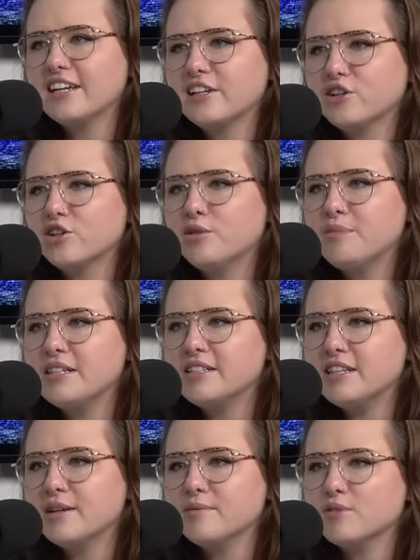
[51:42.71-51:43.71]
like could be
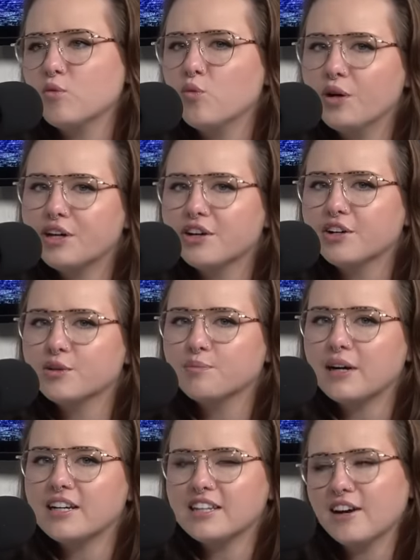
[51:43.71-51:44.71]
deemed weird
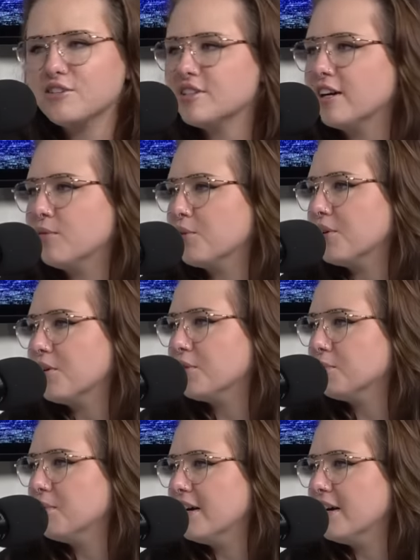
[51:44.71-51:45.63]
by the outside world. That's